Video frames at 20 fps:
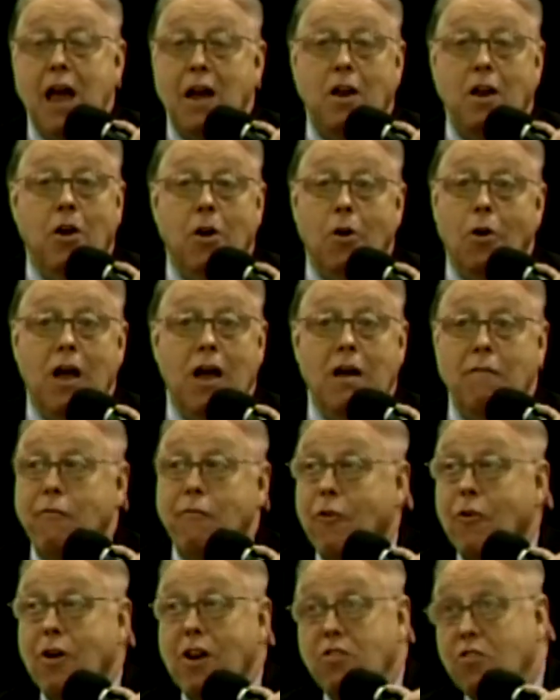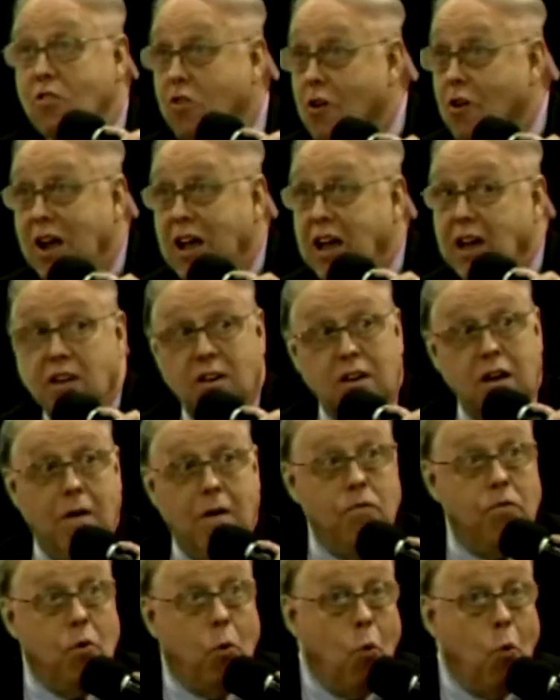and you're in for a treat
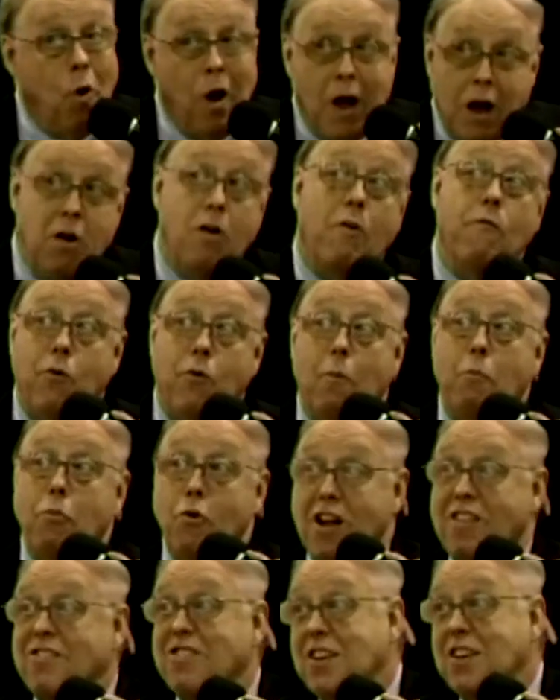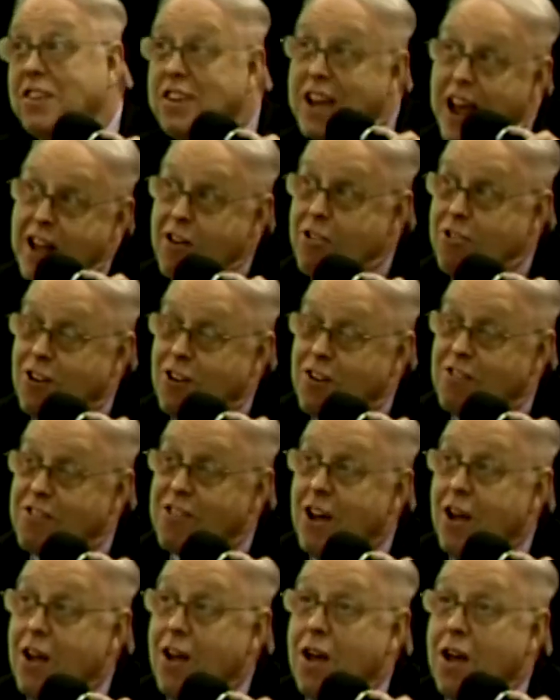of the wonderful presentations
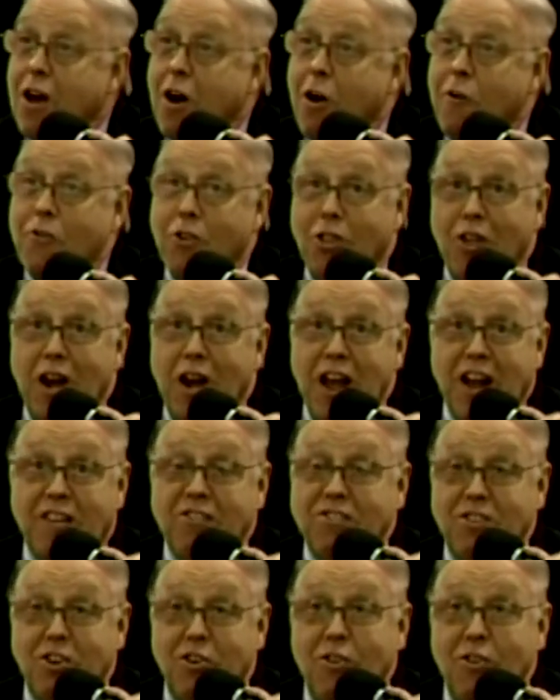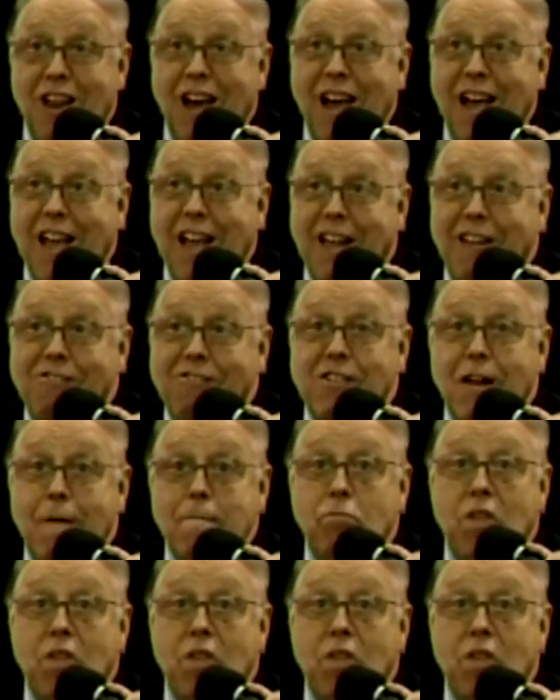over the next 2 days.